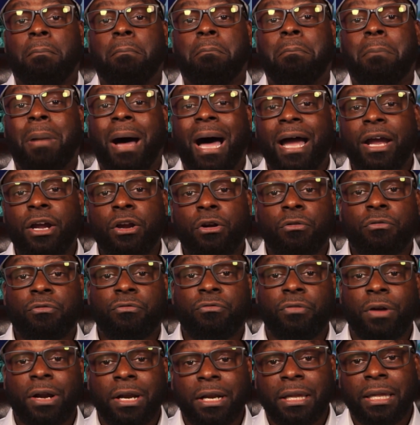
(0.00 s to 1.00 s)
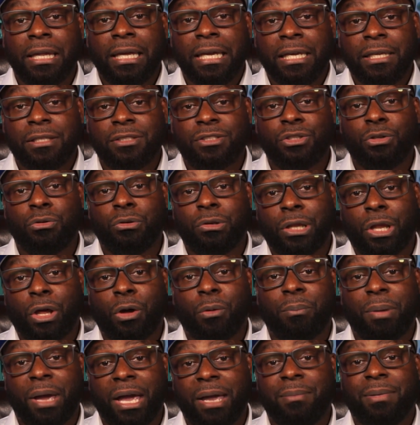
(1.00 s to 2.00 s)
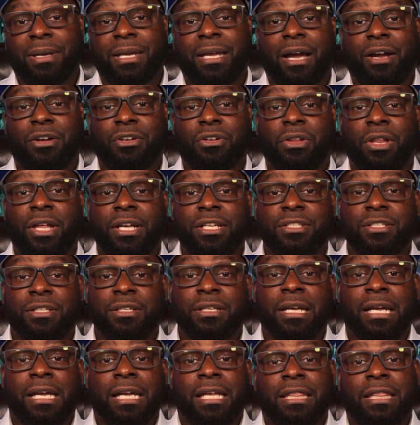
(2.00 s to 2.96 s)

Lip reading: buyer-friendly student loan payment calculation